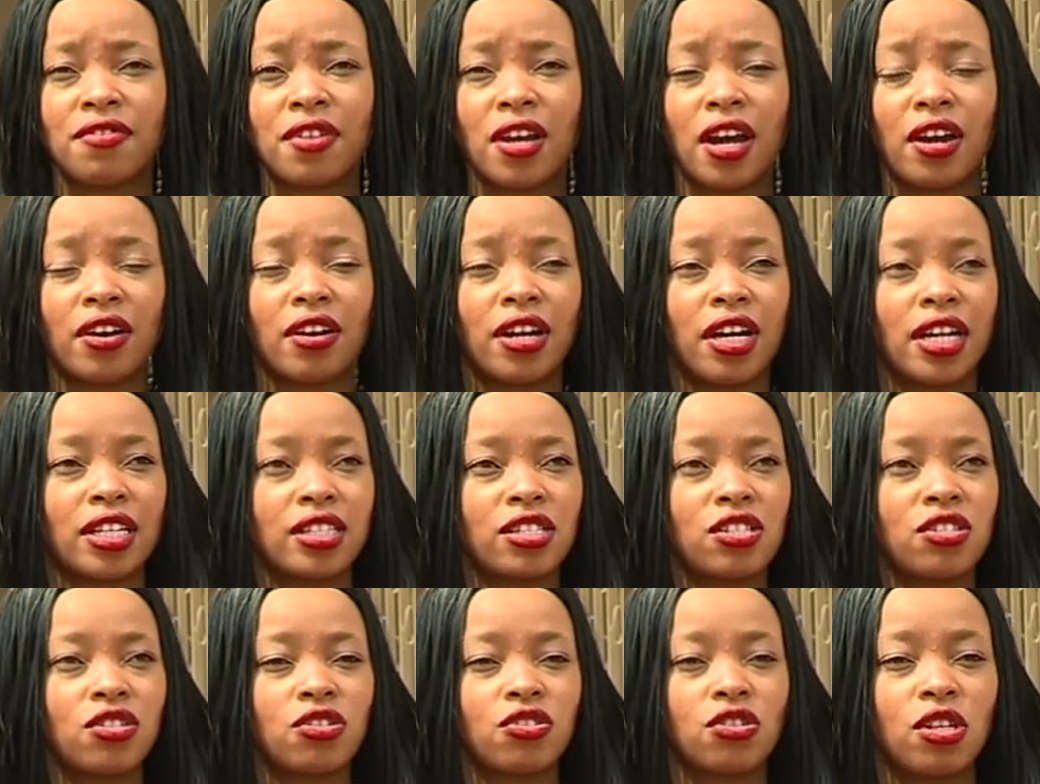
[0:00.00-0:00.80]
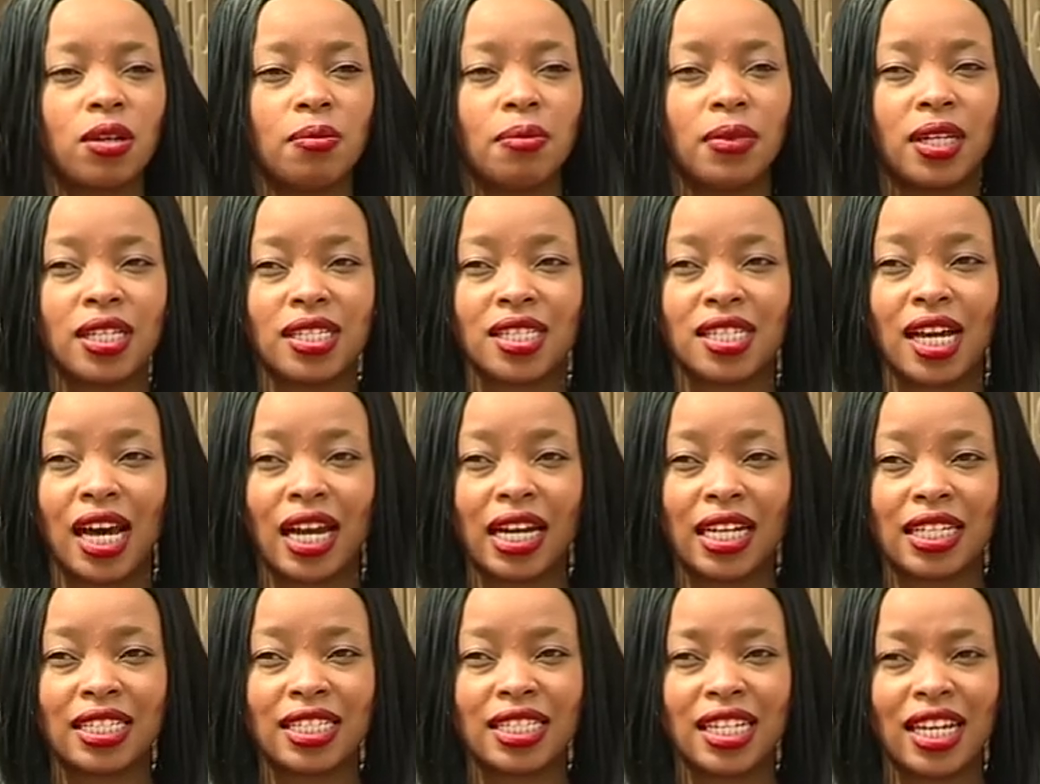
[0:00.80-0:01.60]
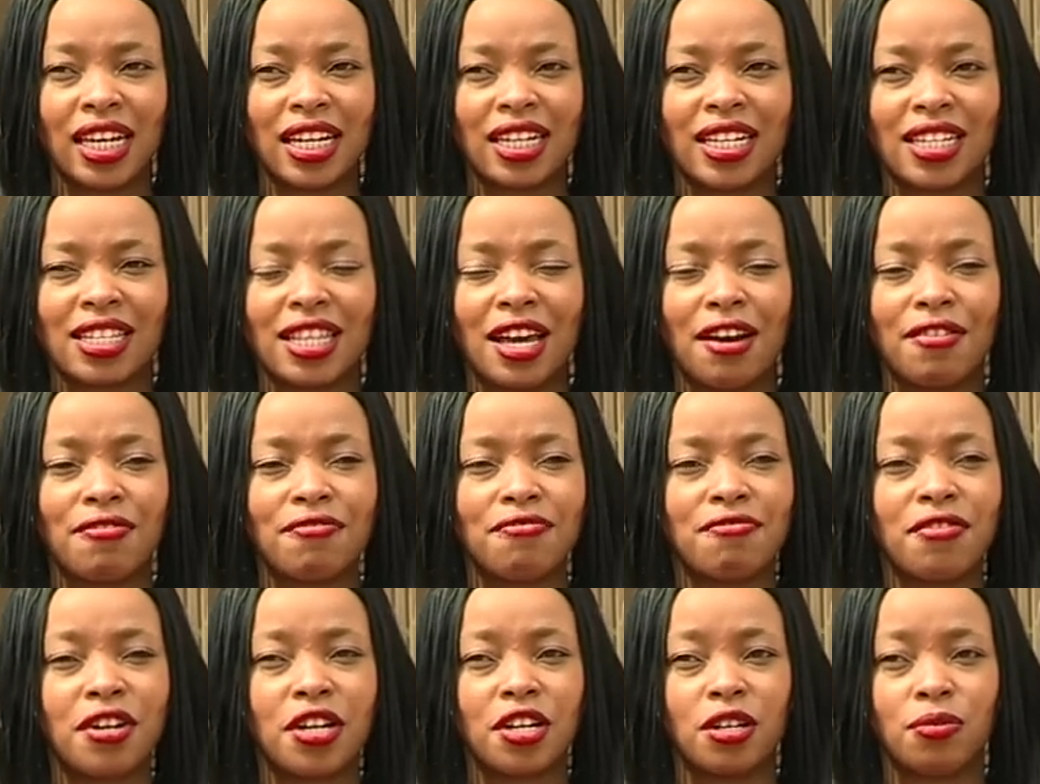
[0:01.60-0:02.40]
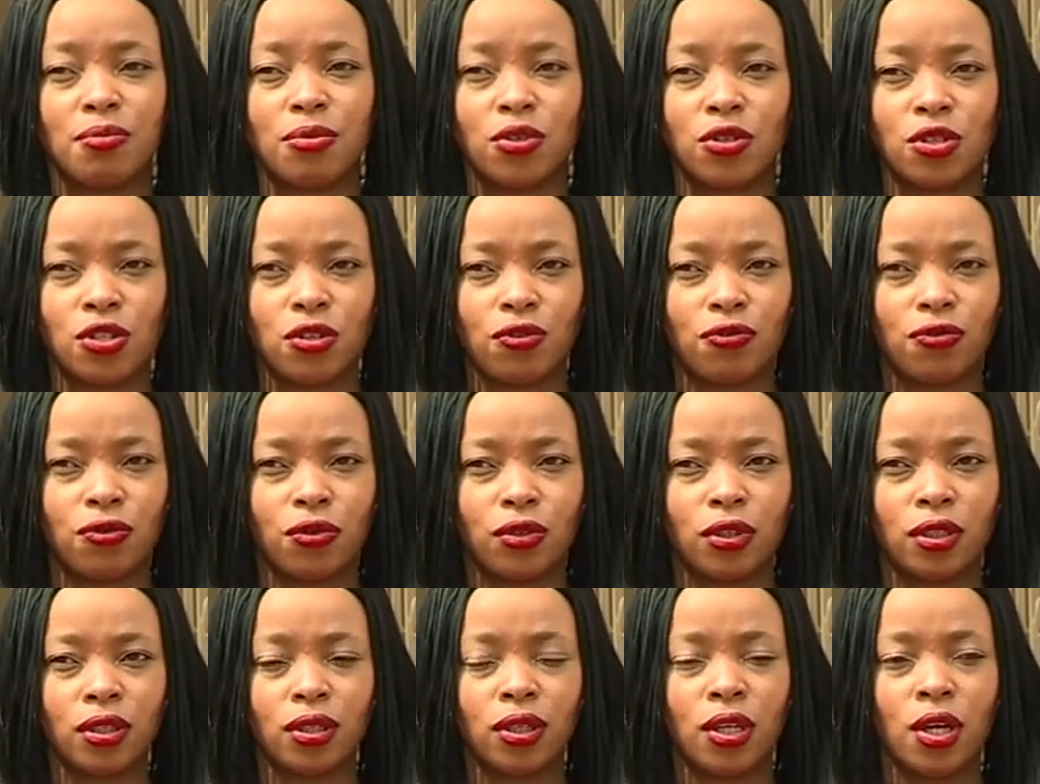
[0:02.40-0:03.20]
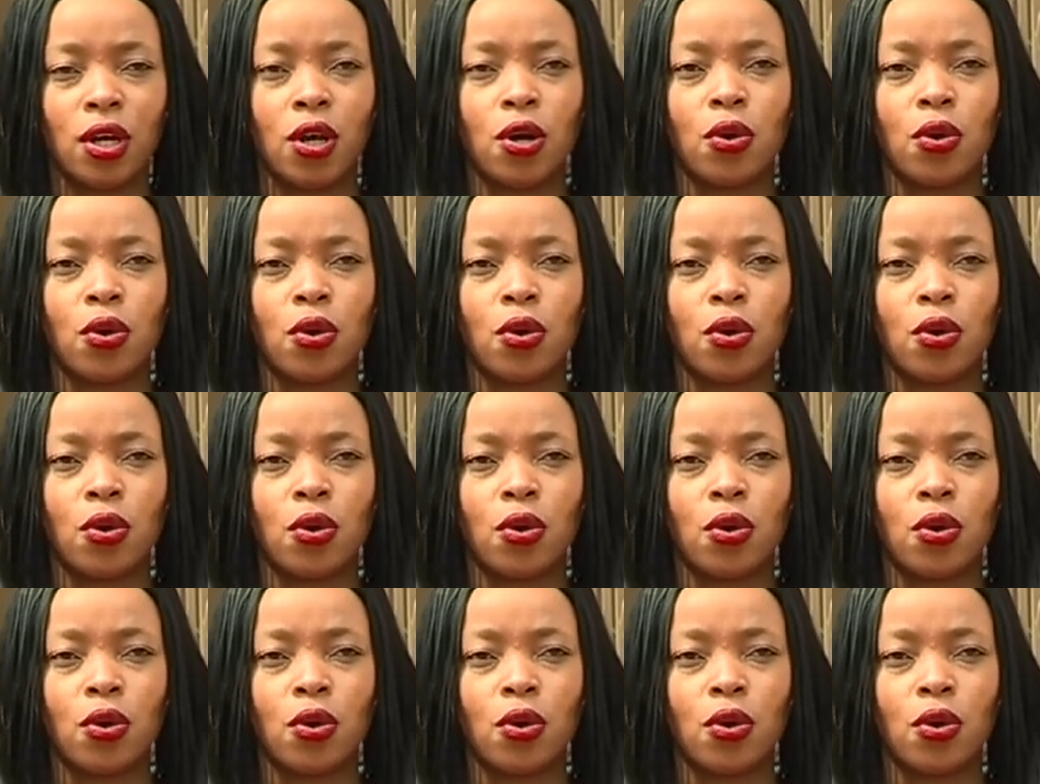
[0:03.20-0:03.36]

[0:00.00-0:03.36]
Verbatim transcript: they are extremely talented. They are very beautiful.